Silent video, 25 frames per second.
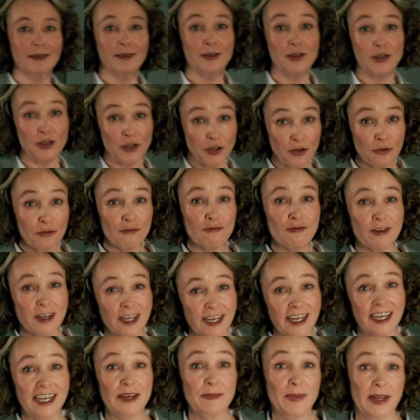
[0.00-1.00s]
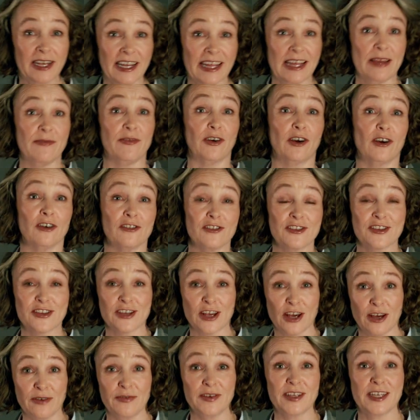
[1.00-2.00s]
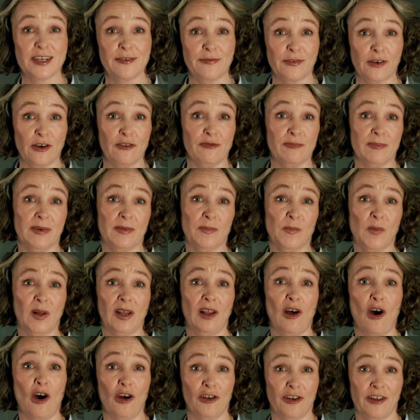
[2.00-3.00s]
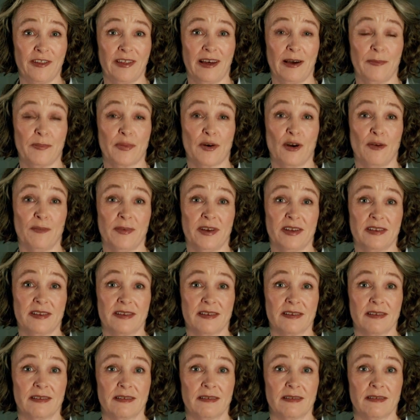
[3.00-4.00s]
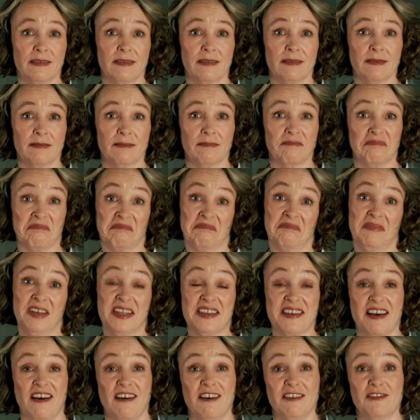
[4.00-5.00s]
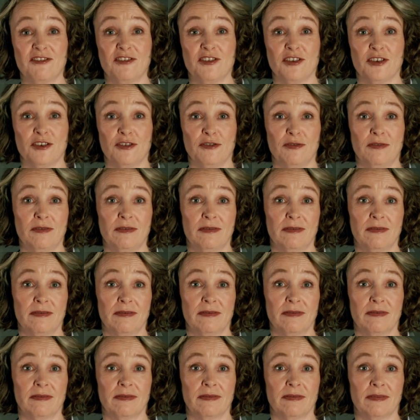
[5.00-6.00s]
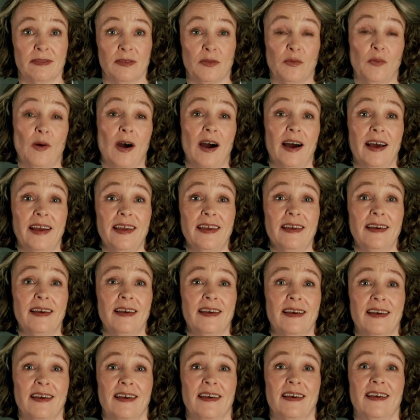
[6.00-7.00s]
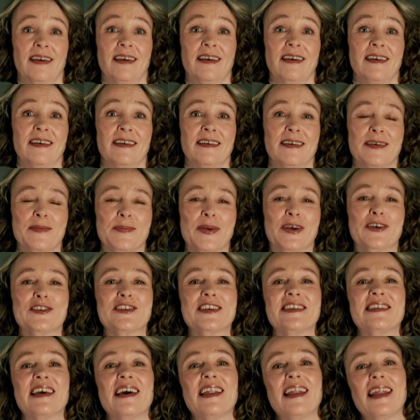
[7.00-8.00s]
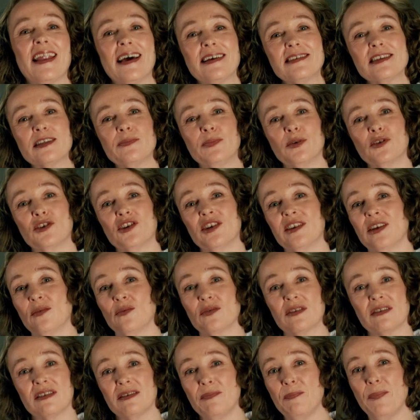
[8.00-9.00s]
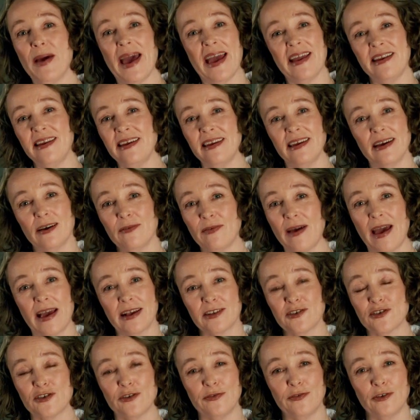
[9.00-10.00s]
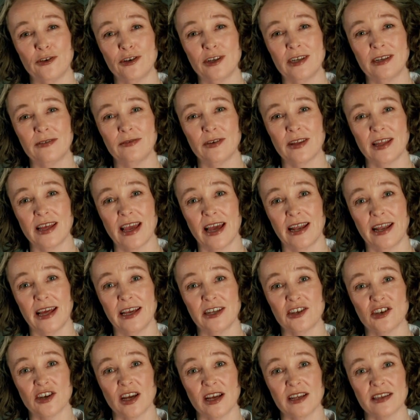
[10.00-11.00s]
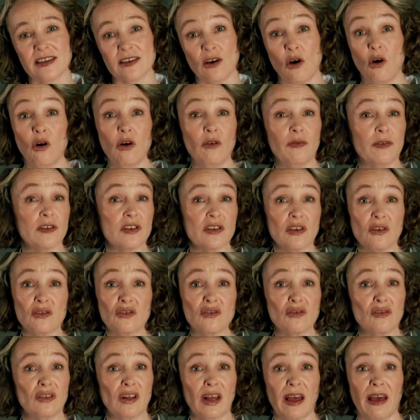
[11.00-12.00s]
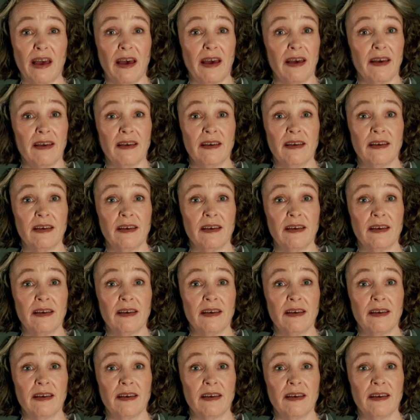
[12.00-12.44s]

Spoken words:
Do you really believe a Conservative government will honour that promise? It's hard to. Why? Because in their last budget there wasn't a penny of extra funding for the NHS or for social care.